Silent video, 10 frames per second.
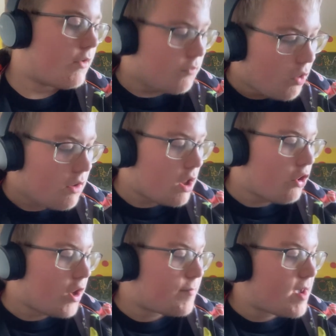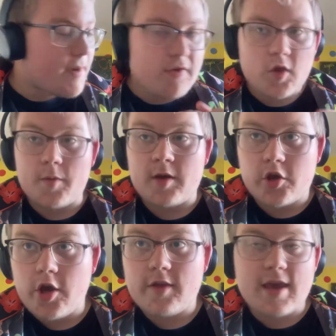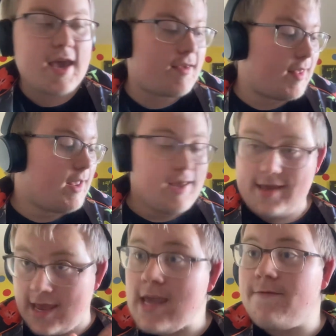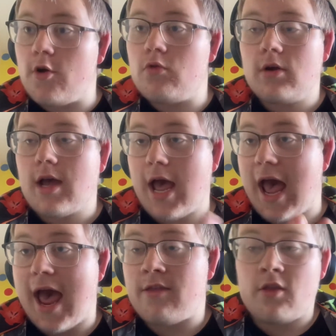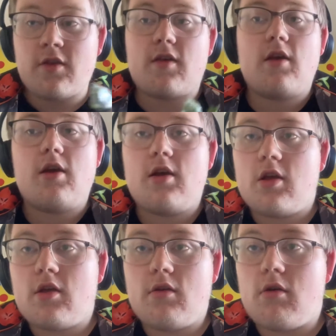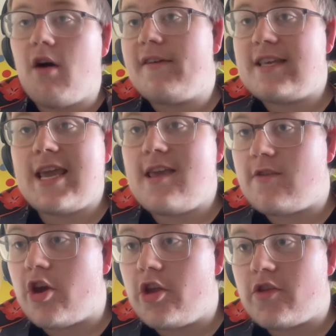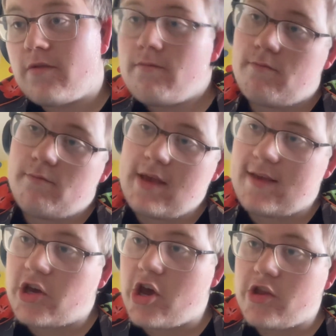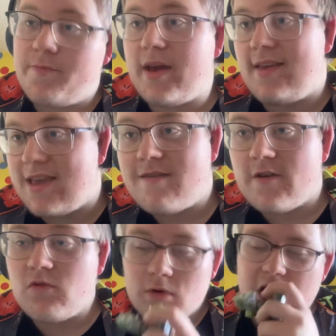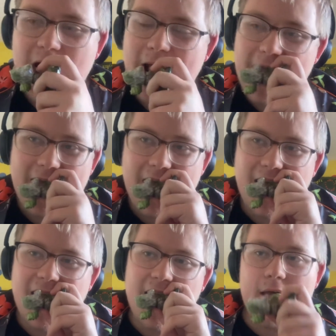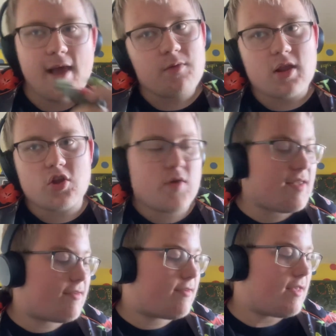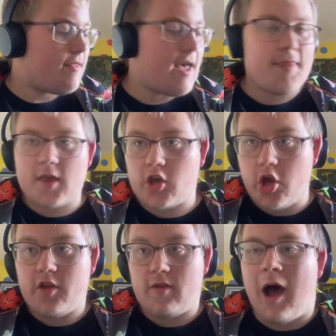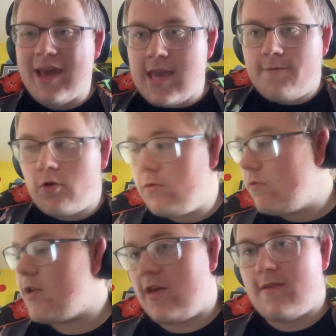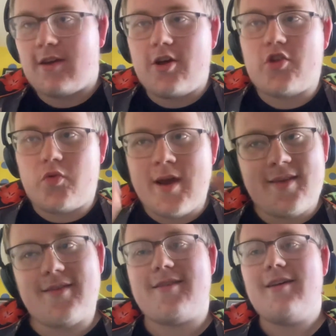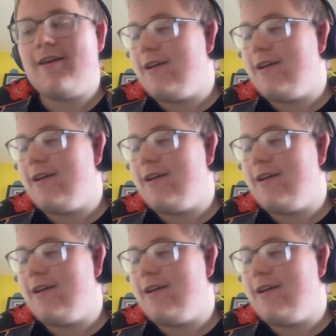What annoys me about Solomon Good is he's evil, and obviously he's good. He's a good, but he's evil. That's one of the twists, that the goods are evil, which is a good twist.